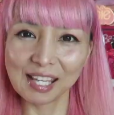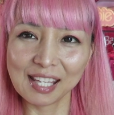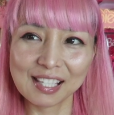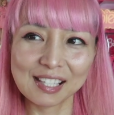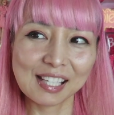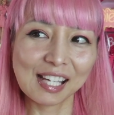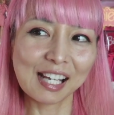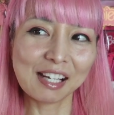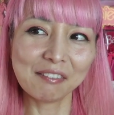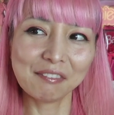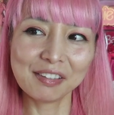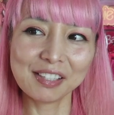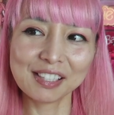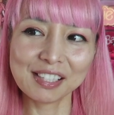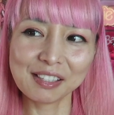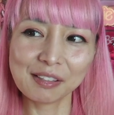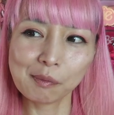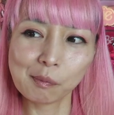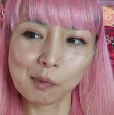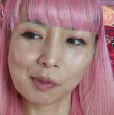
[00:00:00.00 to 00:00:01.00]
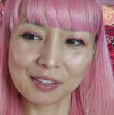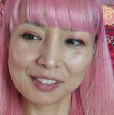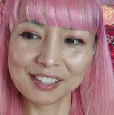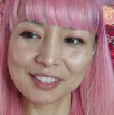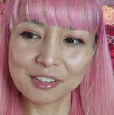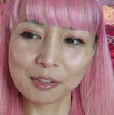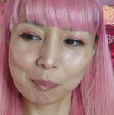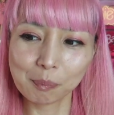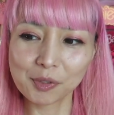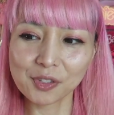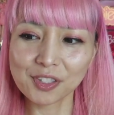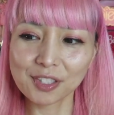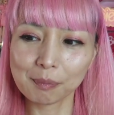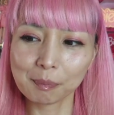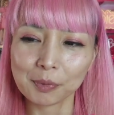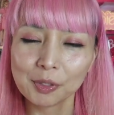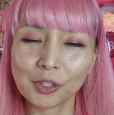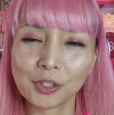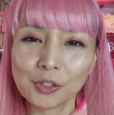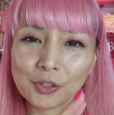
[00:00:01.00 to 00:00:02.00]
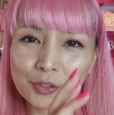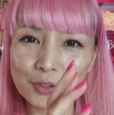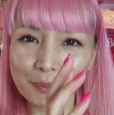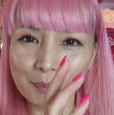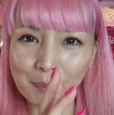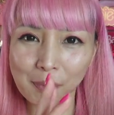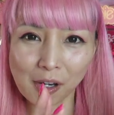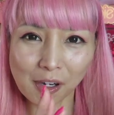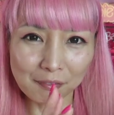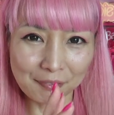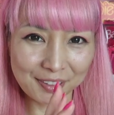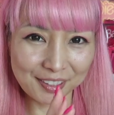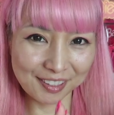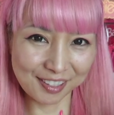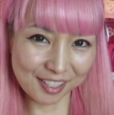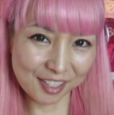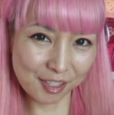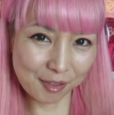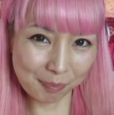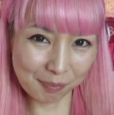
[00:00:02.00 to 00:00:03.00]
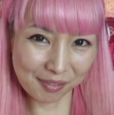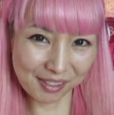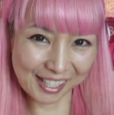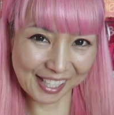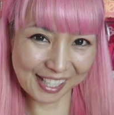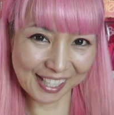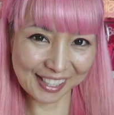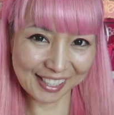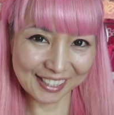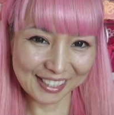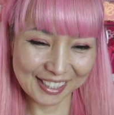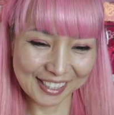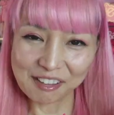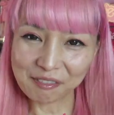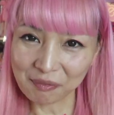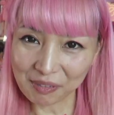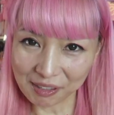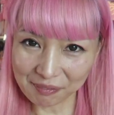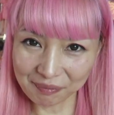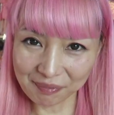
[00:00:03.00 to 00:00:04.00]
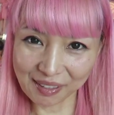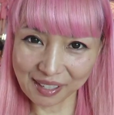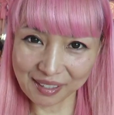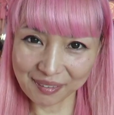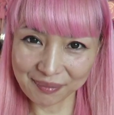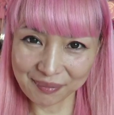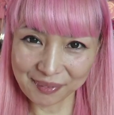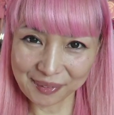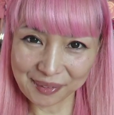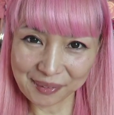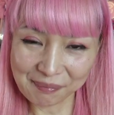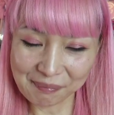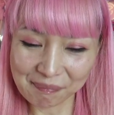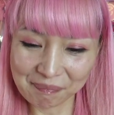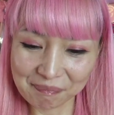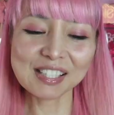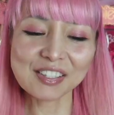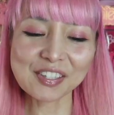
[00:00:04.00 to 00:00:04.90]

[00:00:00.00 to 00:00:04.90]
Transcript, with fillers: And I really wanted to put some cute Barbie display in my bathroom.